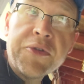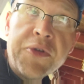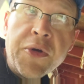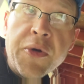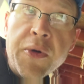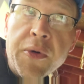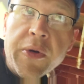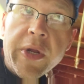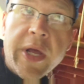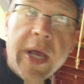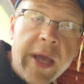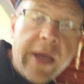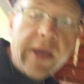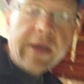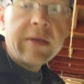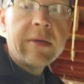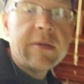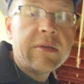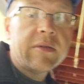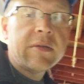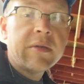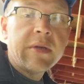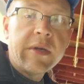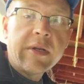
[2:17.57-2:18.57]
2
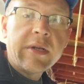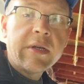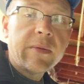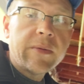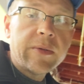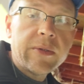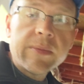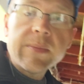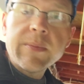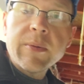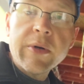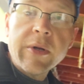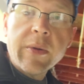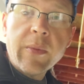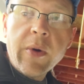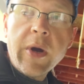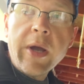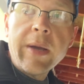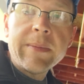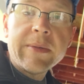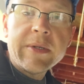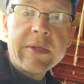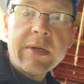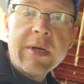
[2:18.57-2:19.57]
days and it was pretty
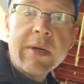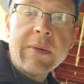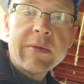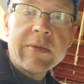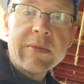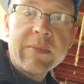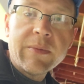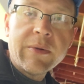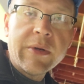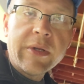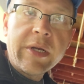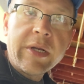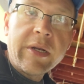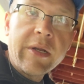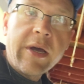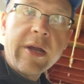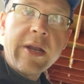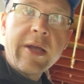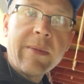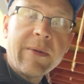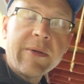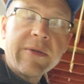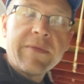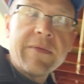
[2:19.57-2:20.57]
wiped. I was really
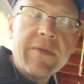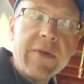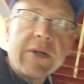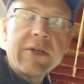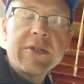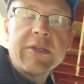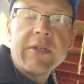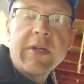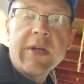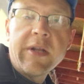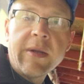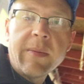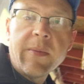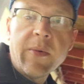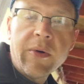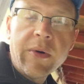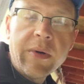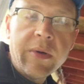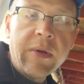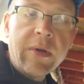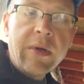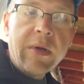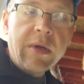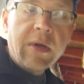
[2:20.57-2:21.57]
not able to function
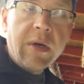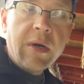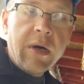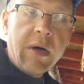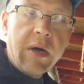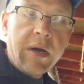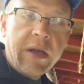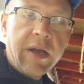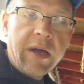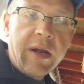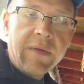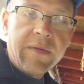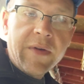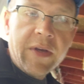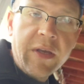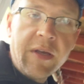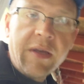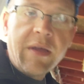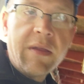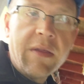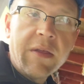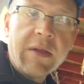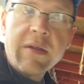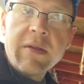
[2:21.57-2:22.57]
anymore. Kind of a
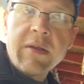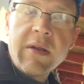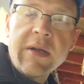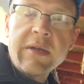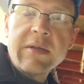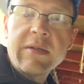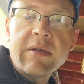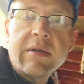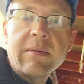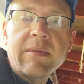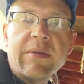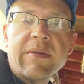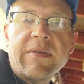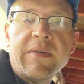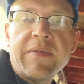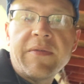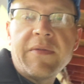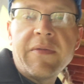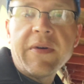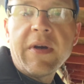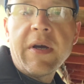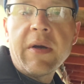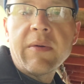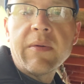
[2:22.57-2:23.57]
key thing that I seem to
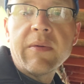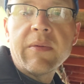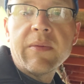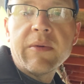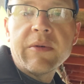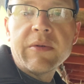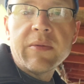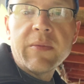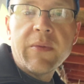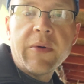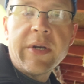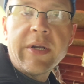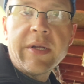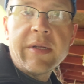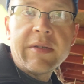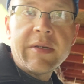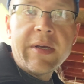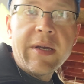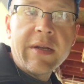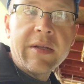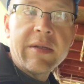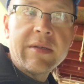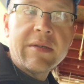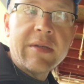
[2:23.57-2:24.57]
have found was when
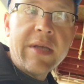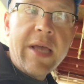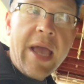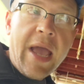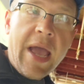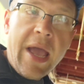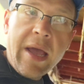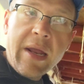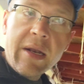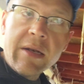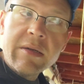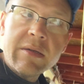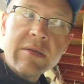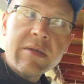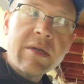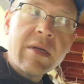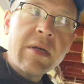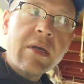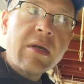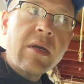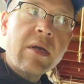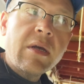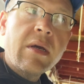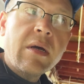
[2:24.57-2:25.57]
it's at its end,
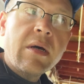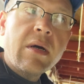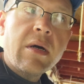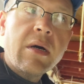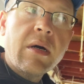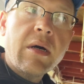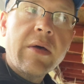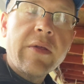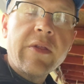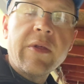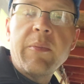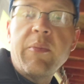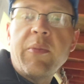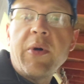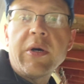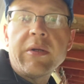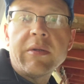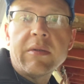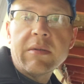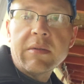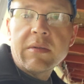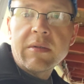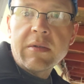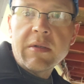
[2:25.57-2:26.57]
the
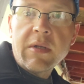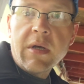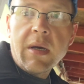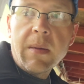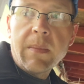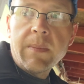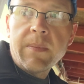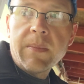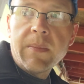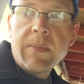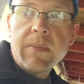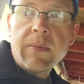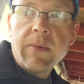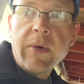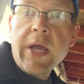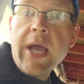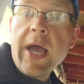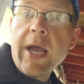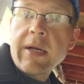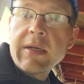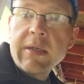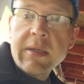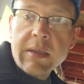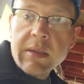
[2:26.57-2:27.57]
buttons stop
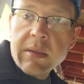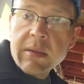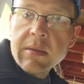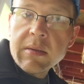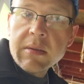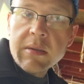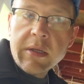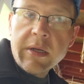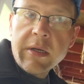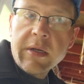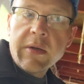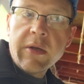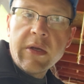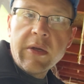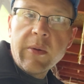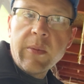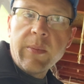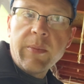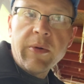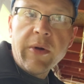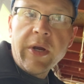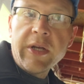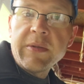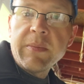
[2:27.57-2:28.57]
reacting. Like
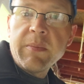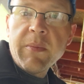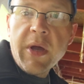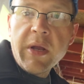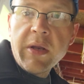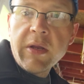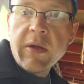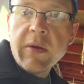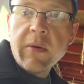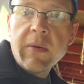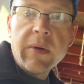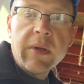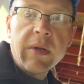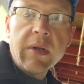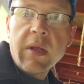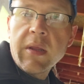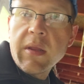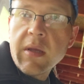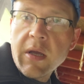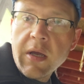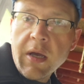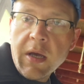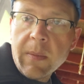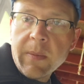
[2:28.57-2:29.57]
you press menu and
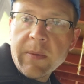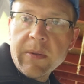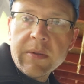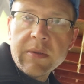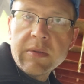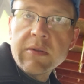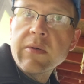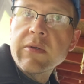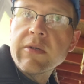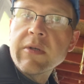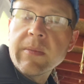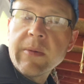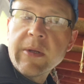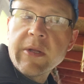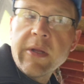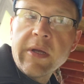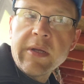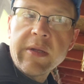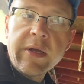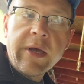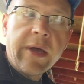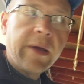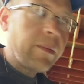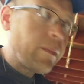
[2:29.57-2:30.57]
nothing happens or something
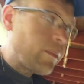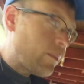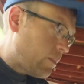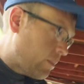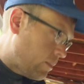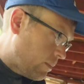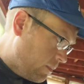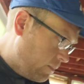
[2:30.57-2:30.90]
like that.